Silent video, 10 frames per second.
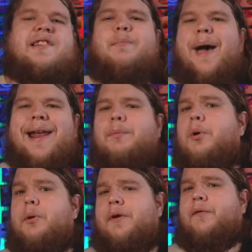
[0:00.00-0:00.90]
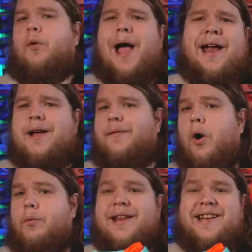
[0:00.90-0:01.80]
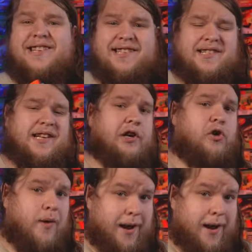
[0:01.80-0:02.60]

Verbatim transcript: it's compatible with a variety of already existing